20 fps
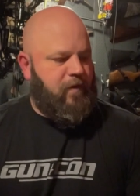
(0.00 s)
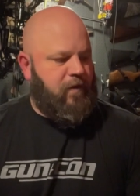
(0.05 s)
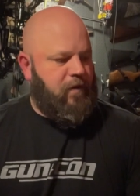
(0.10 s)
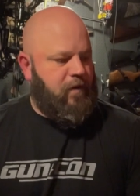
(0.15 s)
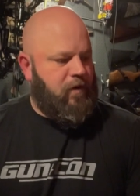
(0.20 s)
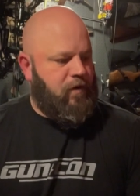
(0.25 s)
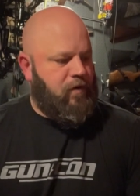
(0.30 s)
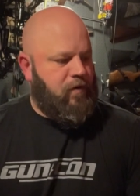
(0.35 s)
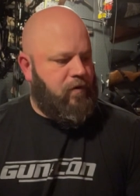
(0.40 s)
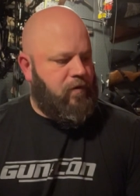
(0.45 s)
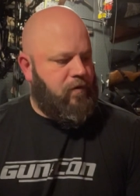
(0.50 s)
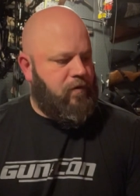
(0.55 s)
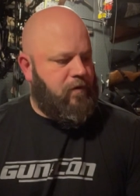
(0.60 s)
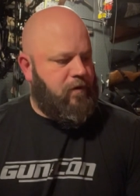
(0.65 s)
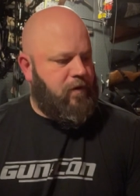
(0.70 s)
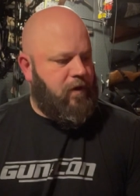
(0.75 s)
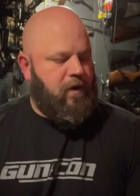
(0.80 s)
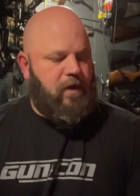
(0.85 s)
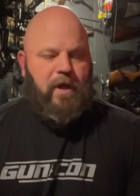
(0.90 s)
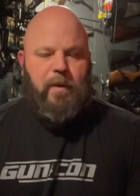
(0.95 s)

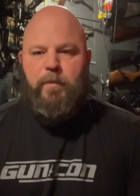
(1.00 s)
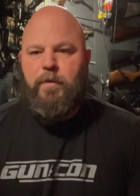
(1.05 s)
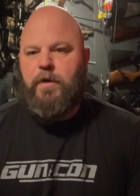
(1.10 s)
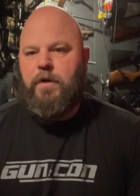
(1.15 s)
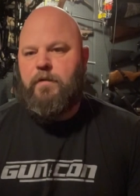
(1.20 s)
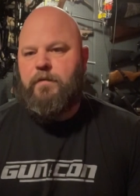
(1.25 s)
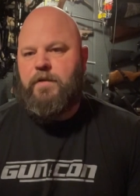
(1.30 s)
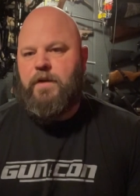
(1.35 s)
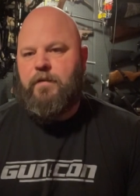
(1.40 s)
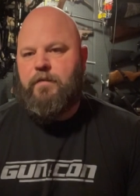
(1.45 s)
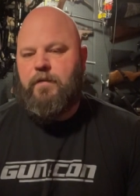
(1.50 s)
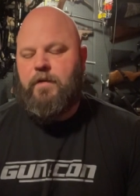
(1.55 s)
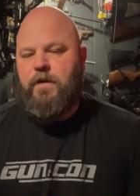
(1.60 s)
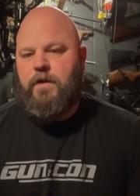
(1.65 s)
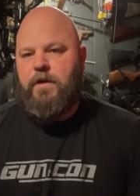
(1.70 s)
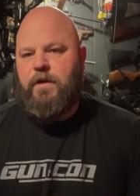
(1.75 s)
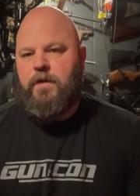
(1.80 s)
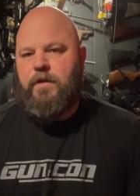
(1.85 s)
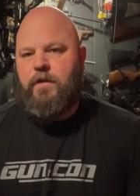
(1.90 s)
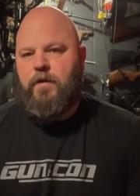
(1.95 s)
used a number of
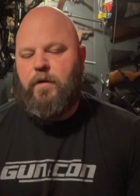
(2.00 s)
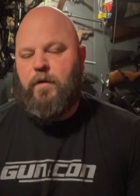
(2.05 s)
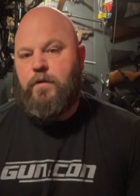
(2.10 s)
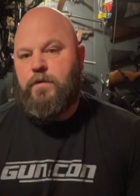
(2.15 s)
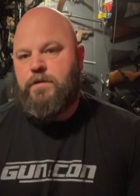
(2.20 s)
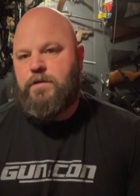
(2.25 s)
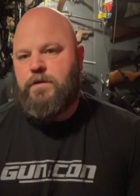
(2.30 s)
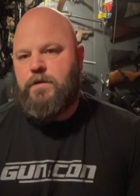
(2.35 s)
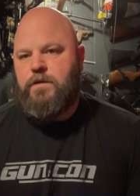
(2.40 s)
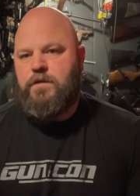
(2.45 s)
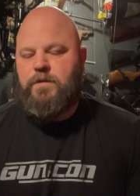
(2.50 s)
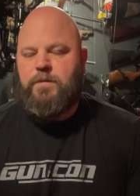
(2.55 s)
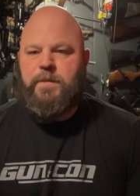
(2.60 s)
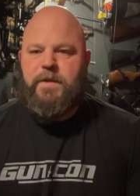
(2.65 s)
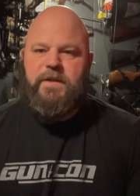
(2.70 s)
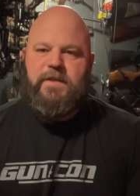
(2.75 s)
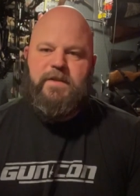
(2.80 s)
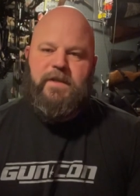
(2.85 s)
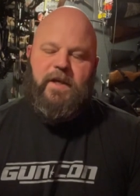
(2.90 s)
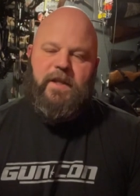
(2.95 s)
different holsters from
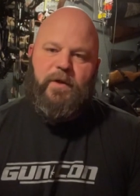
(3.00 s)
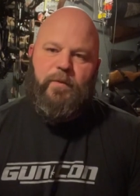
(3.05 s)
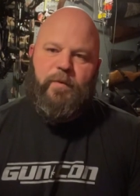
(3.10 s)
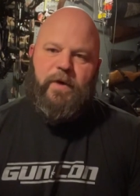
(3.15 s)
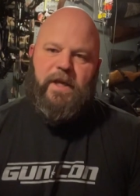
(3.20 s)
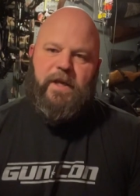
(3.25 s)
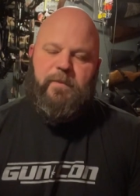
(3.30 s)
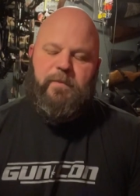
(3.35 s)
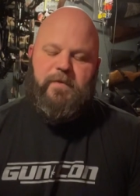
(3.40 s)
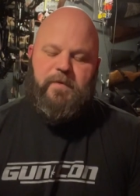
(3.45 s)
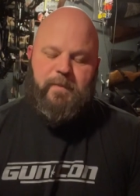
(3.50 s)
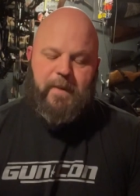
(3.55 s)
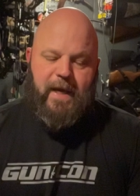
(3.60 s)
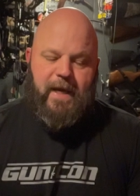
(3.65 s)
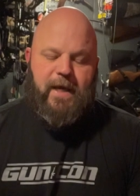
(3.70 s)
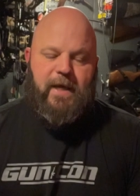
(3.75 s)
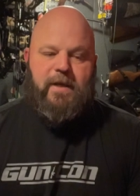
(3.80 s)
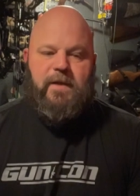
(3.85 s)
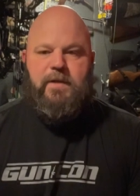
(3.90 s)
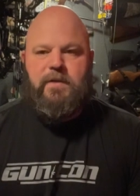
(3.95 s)
inside the
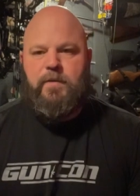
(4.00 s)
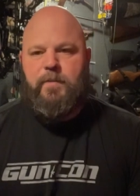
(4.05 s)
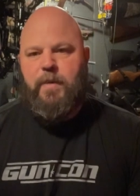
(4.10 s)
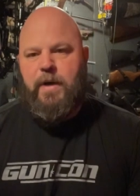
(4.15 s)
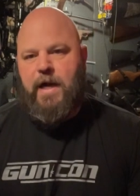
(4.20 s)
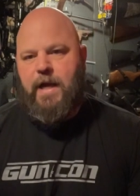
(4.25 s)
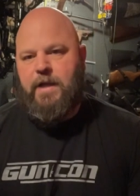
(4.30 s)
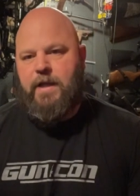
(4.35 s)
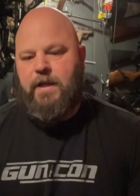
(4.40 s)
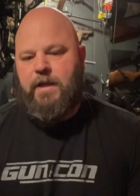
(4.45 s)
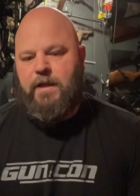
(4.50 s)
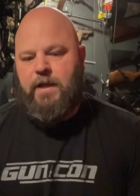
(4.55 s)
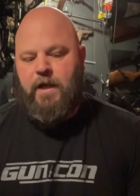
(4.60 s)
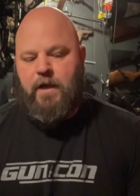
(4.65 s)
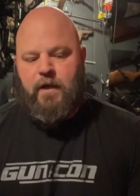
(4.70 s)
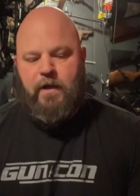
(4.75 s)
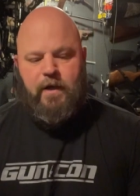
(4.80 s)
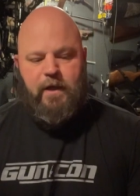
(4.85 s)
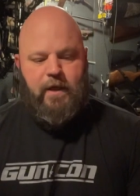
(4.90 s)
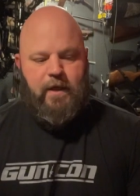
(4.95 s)
waistband to pocket
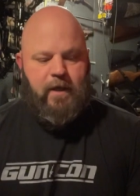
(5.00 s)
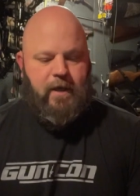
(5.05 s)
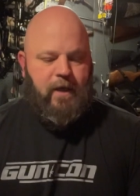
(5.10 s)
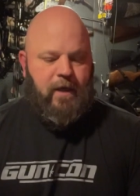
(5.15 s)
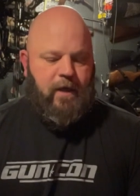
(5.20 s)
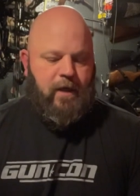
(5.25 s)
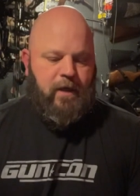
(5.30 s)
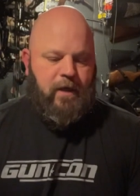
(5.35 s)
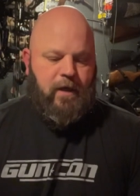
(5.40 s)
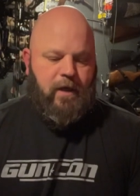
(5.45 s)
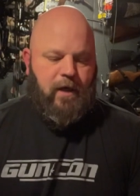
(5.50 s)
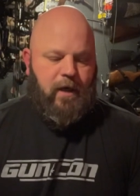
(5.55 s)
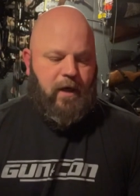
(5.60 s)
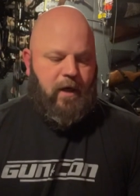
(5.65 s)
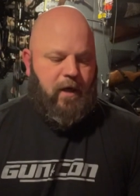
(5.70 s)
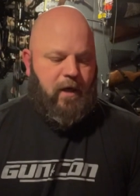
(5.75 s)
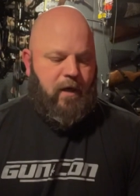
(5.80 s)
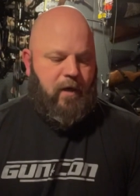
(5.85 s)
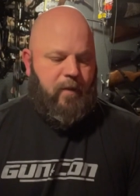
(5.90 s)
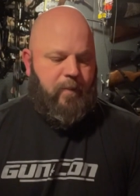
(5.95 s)
carry,
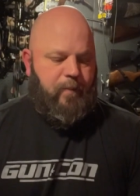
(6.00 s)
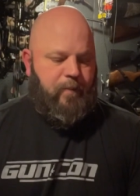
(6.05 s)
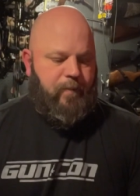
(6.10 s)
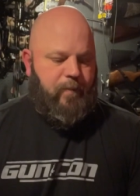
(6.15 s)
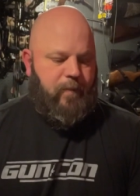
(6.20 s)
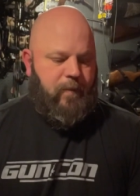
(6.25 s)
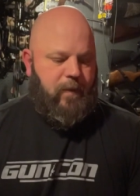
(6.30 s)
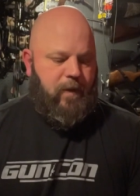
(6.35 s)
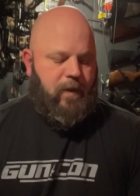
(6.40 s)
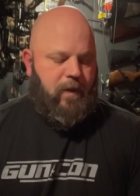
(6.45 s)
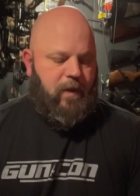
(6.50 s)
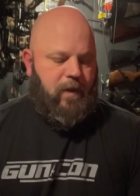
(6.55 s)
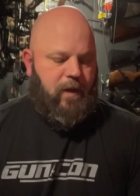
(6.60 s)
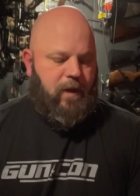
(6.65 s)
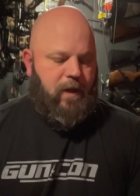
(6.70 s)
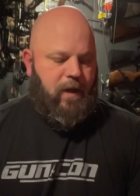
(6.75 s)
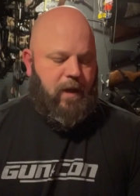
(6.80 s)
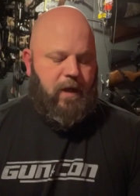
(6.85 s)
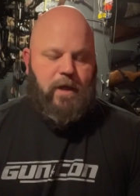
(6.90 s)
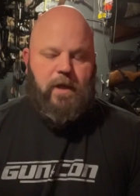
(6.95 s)

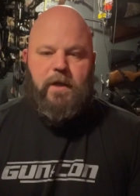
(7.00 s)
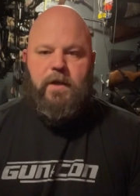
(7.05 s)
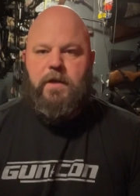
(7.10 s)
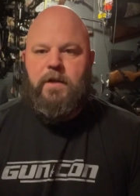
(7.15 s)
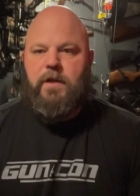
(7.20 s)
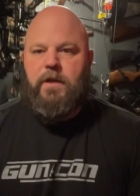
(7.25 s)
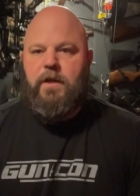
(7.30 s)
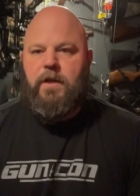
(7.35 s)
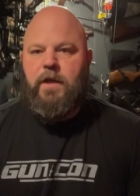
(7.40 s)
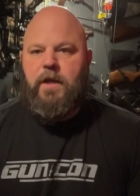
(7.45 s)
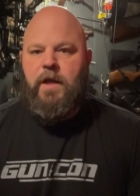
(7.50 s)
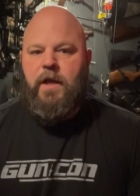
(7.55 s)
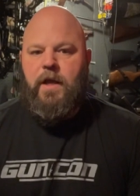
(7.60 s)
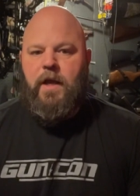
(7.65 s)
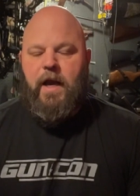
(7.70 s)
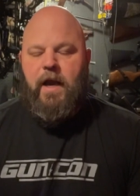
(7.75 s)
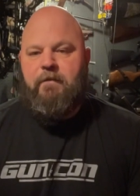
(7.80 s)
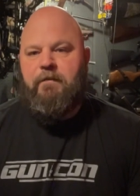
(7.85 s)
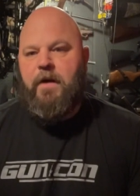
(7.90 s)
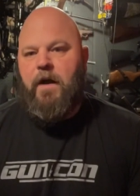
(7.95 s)
and
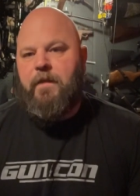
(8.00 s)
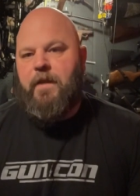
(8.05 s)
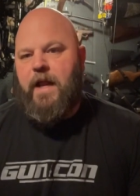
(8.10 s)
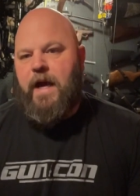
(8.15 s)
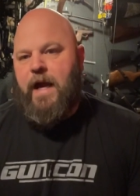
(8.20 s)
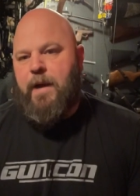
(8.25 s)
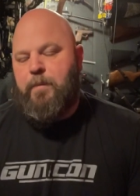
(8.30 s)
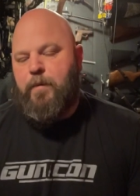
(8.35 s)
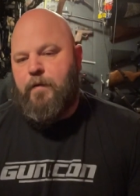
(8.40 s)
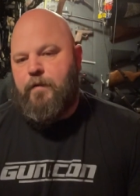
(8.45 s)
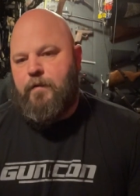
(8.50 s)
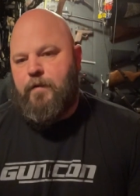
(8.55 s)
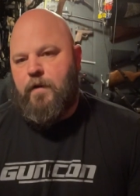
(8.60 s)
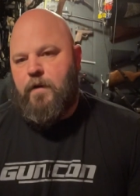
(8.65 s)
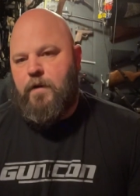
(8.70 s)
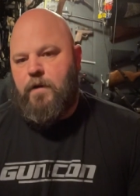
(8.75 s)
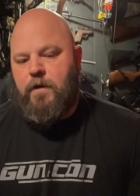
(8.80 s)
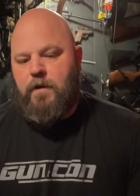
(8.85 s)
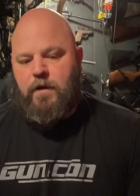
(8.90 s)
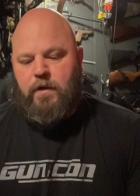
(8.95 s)
I found that I
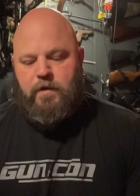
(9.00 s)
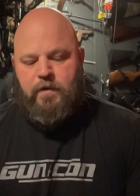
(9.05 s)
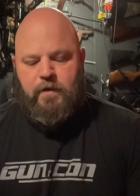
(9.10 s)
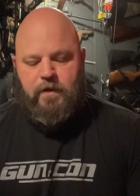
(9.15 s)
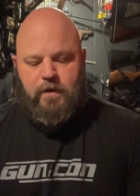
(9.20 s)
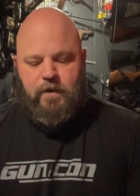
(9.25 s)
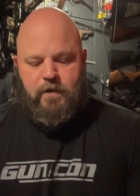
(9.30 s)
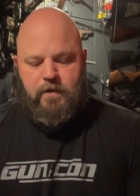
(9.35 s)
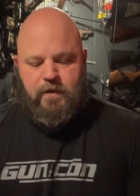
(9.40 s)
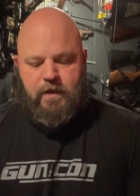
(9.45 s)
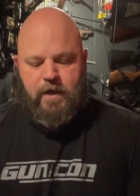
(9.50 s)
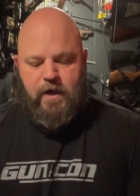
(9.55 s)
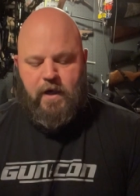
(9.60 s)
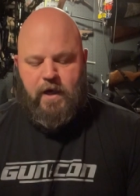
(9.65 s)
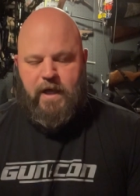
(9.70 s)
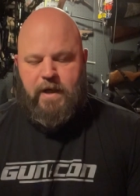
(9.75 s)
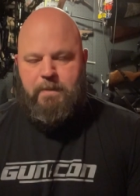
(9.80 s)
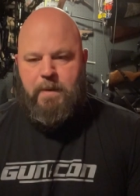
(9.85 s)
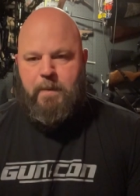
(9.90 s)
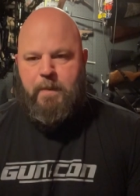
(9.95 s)
prefer to
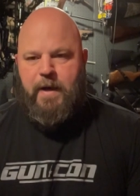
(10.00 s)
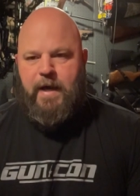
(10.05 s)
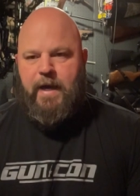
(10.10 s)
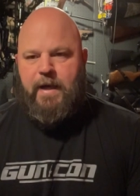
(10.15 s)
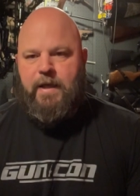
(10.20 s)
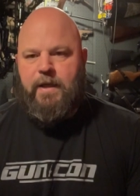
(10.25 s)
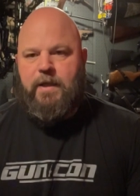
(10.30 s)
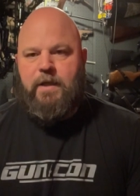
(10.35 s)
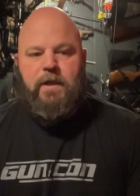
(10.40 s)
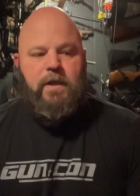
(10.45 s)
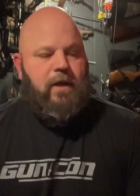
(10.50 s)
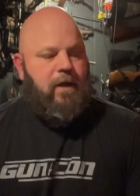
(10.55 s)
carry in my pocket,